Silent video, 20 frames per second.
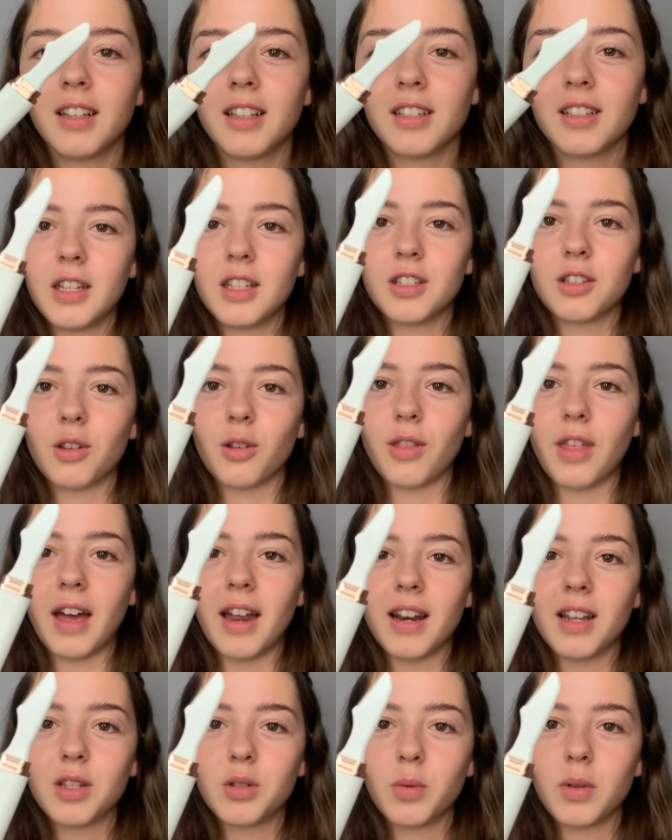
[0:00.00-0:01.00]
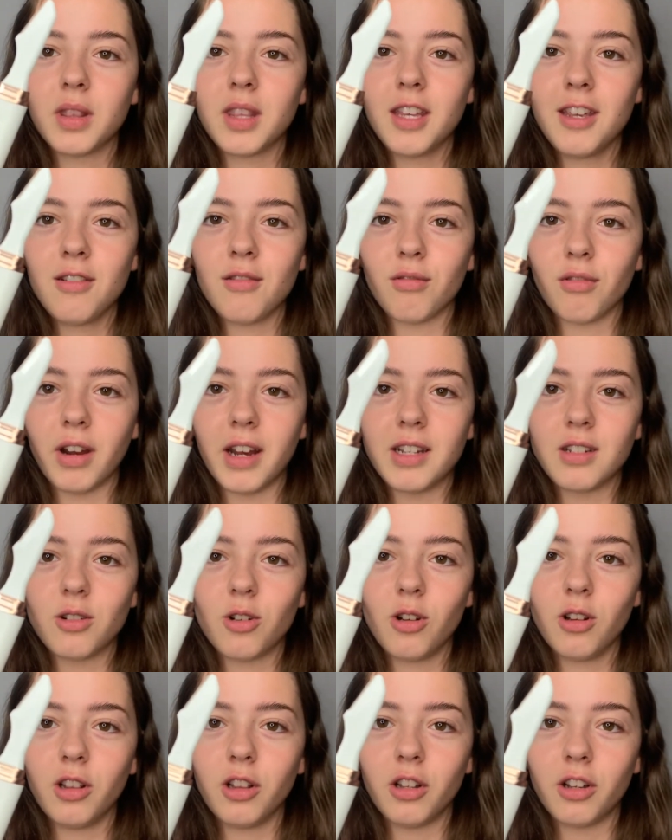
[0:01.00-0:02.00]
So that is what the
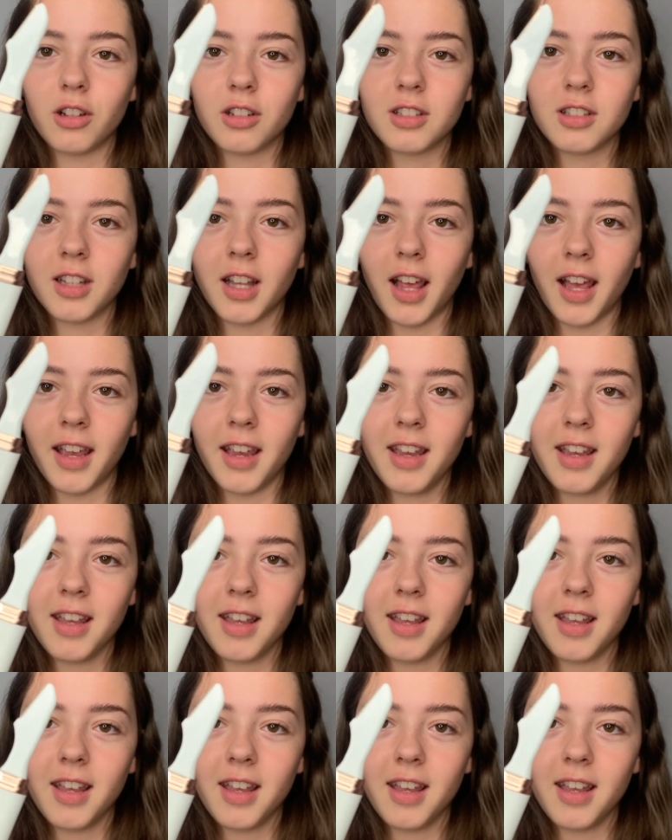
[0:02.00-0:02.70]
razor looks like.